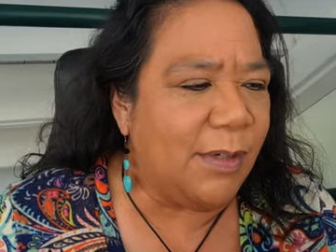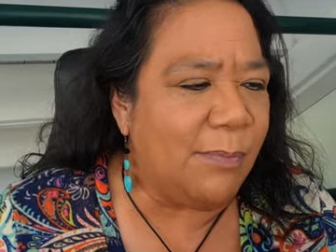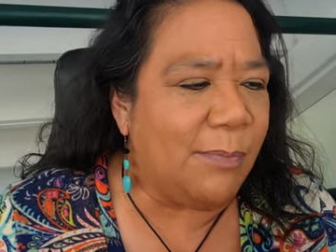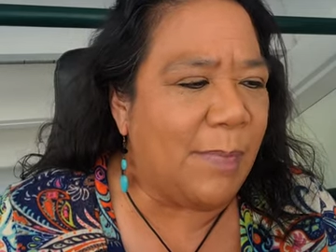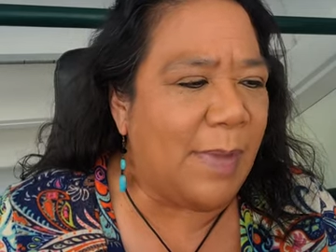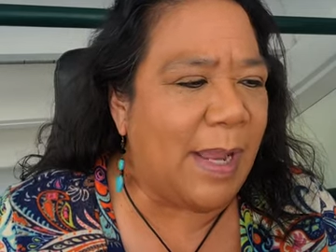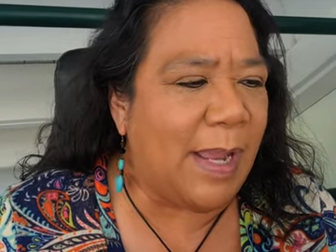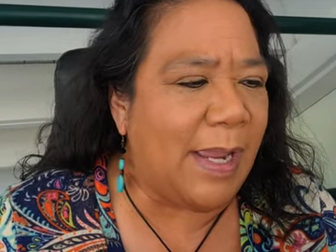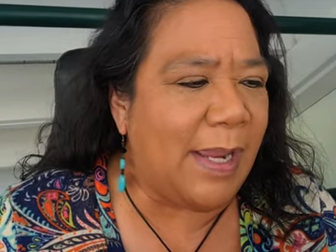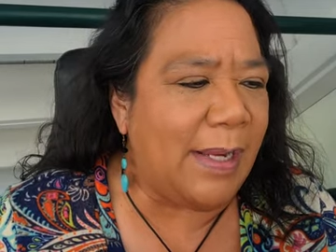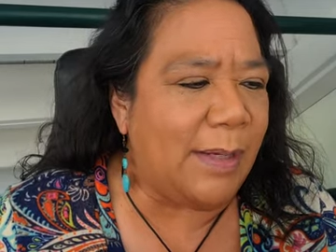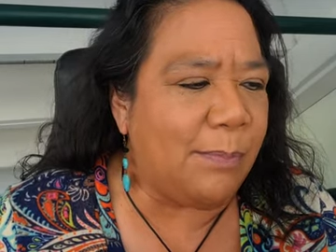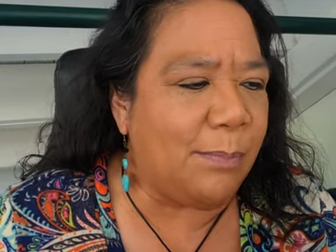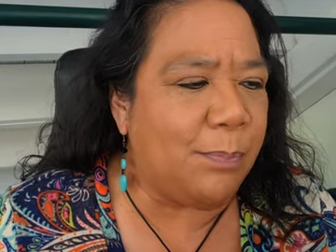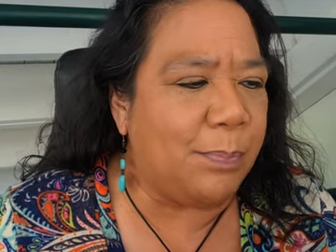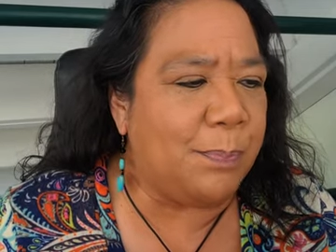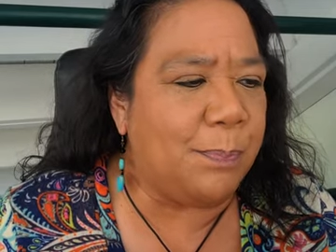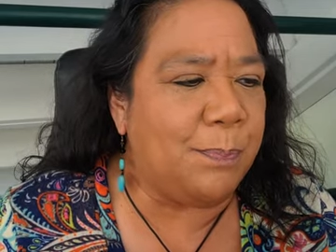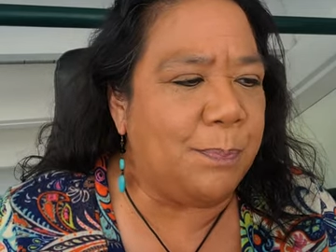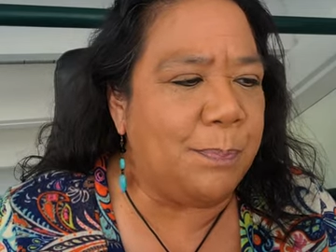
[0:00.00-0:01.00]
my
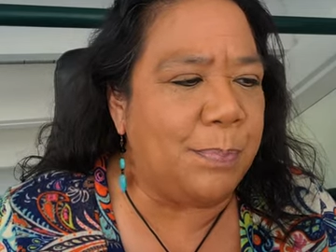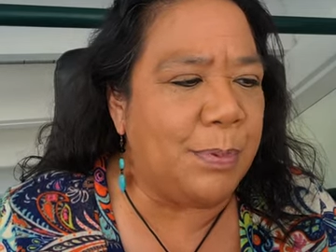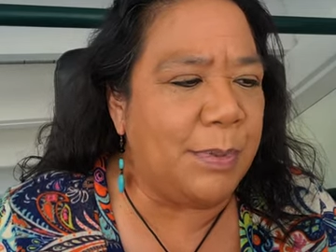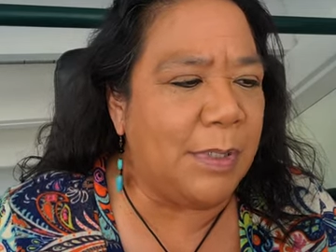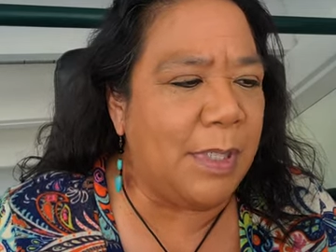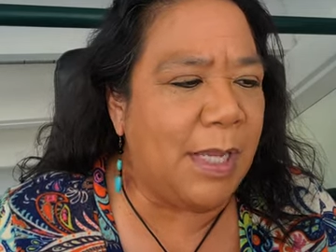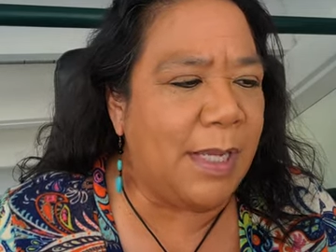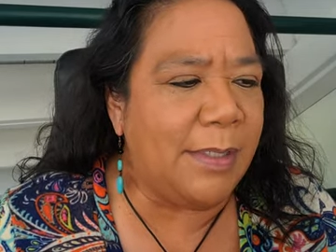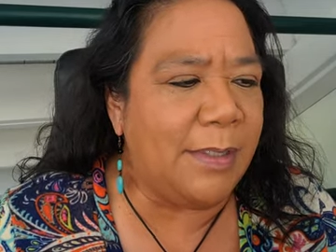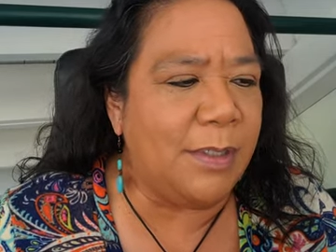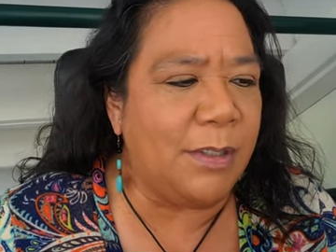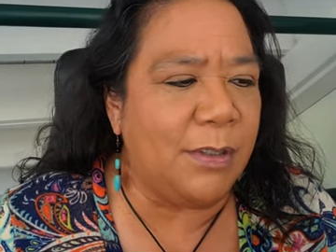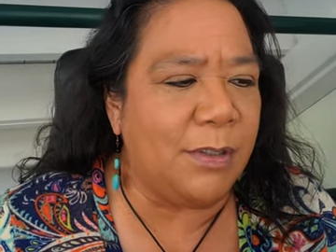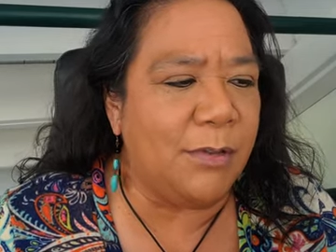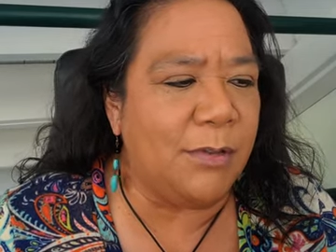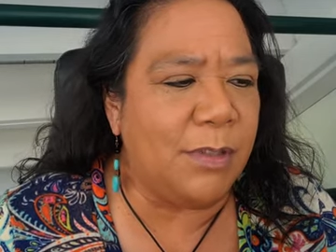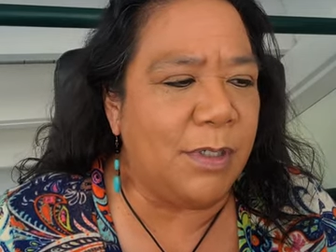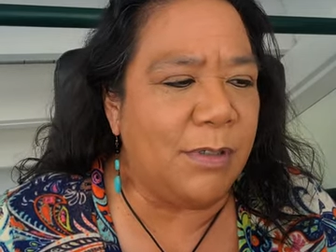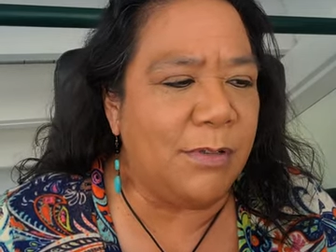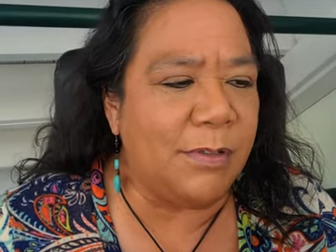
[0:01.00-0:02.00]
blood
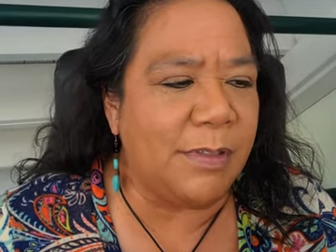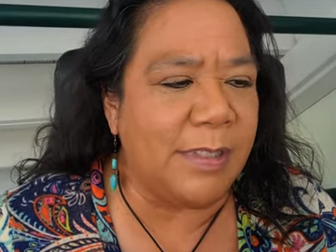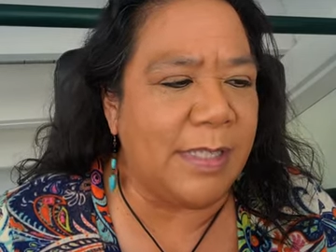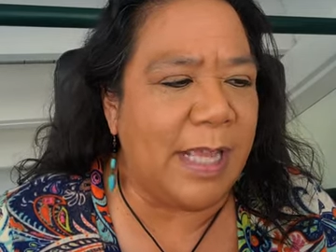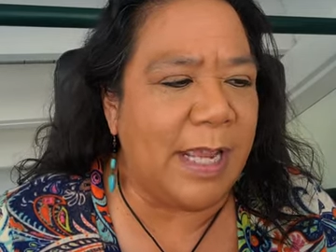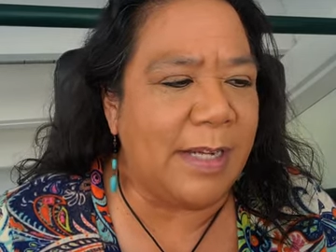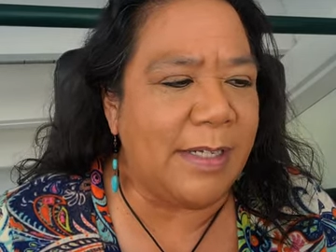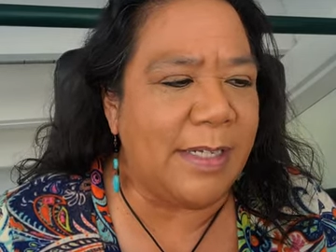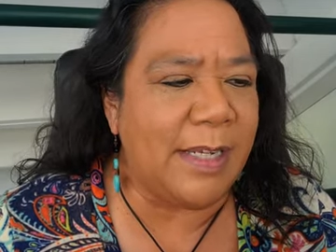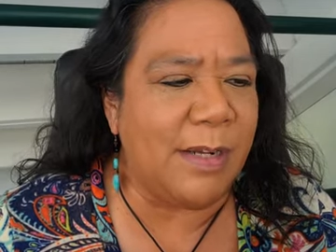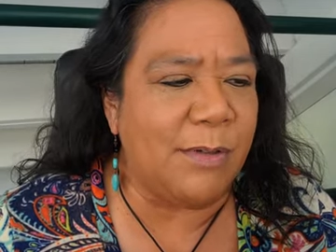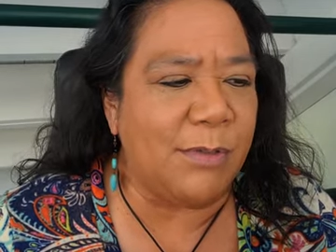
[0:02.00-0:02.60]
glucose that day